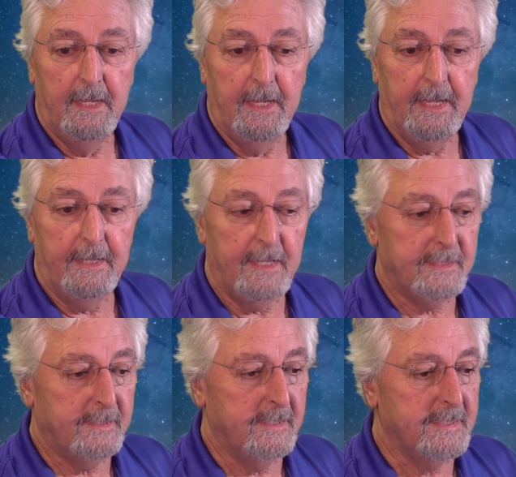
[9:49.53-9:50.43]
And
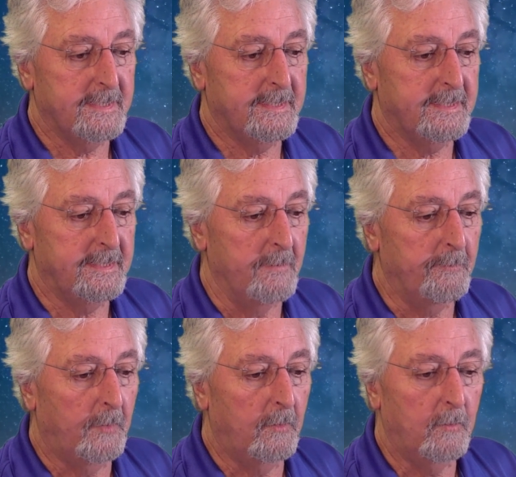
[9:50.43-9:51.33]
that's the
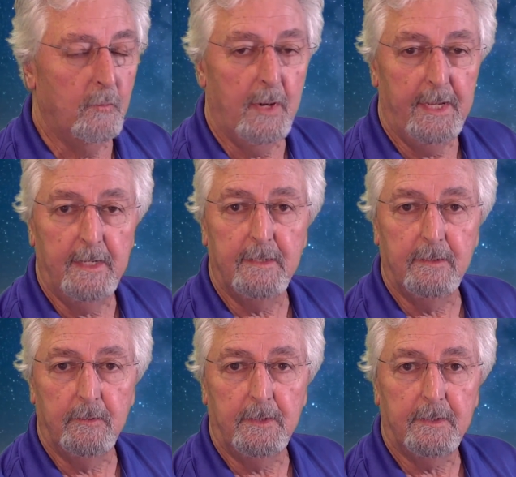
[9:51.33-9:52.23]
simple way to
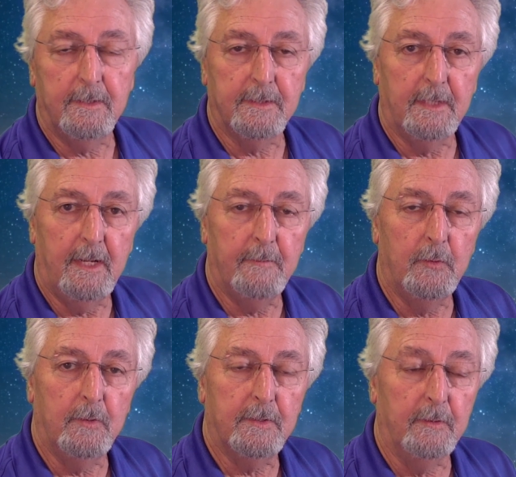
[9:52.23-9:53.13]
do it. There's a lot
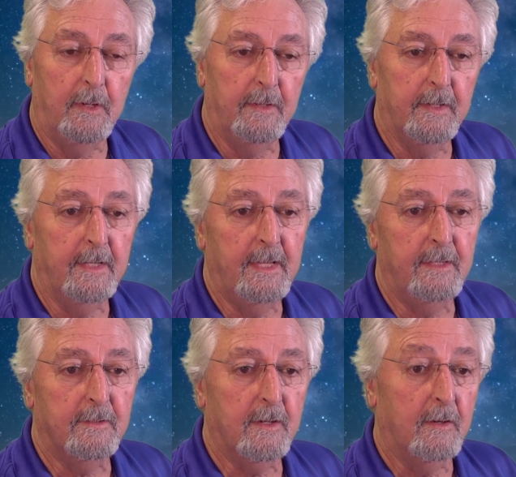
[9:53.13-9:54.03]
more to other, and then
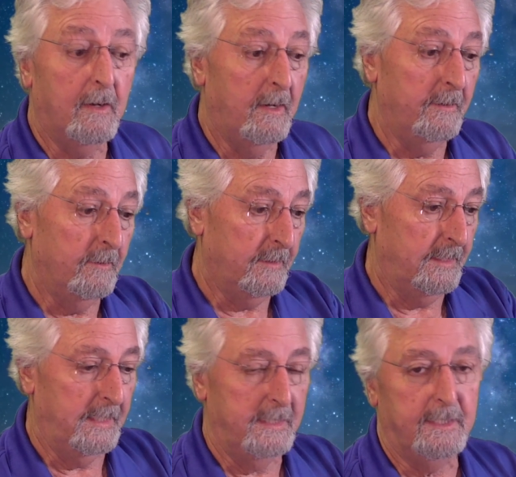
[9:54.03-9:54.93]
there are other
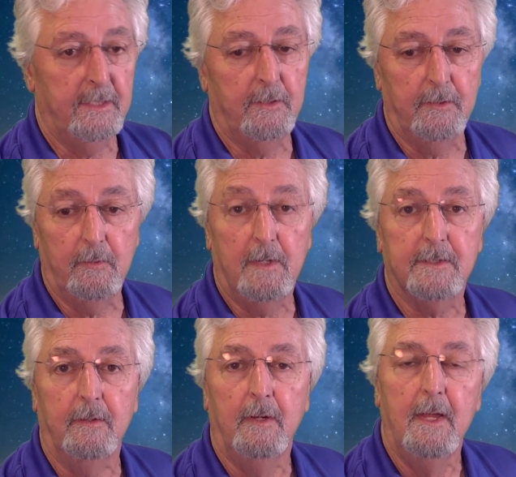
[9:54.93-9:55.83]
keys that you can do
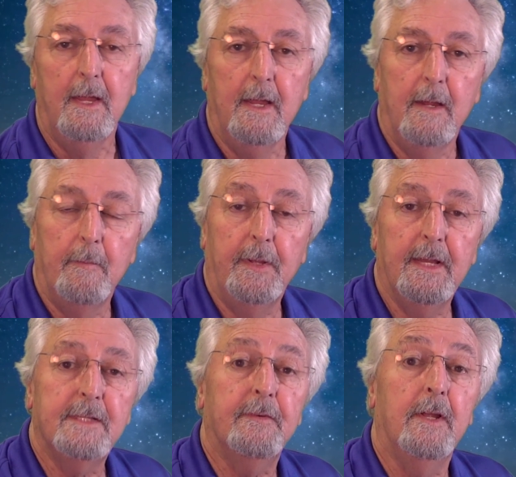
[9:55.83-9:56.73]
also. But
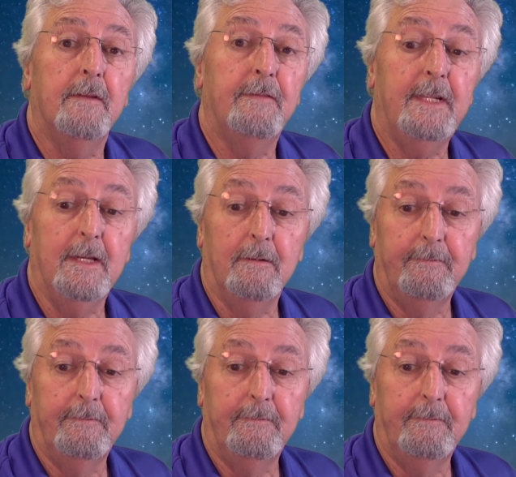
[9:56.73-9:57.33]
that's for another video.